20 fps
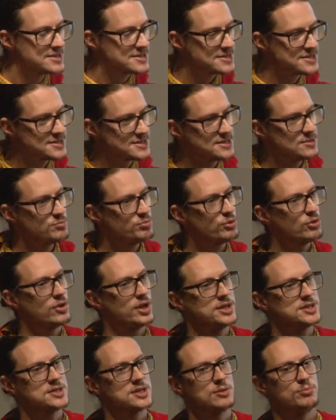This is
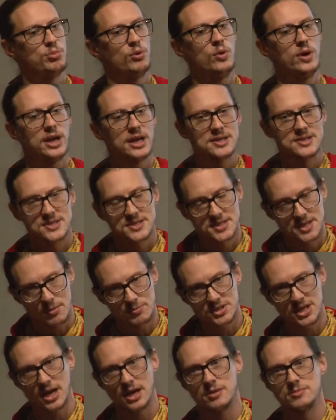simple and to the point, and
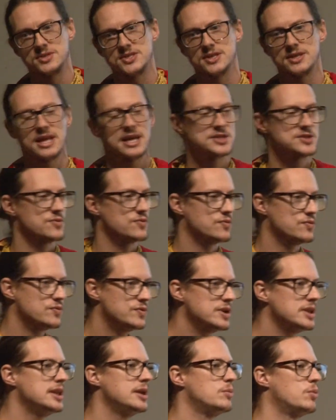sometimes that's
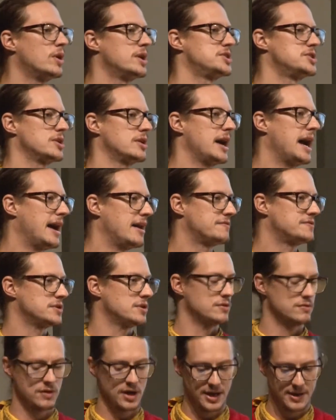really what you're
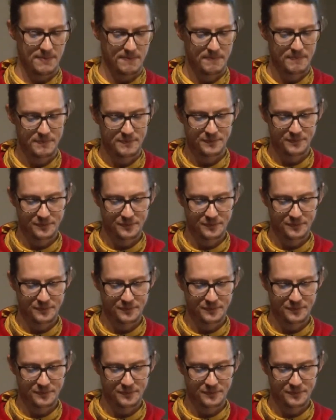after, right?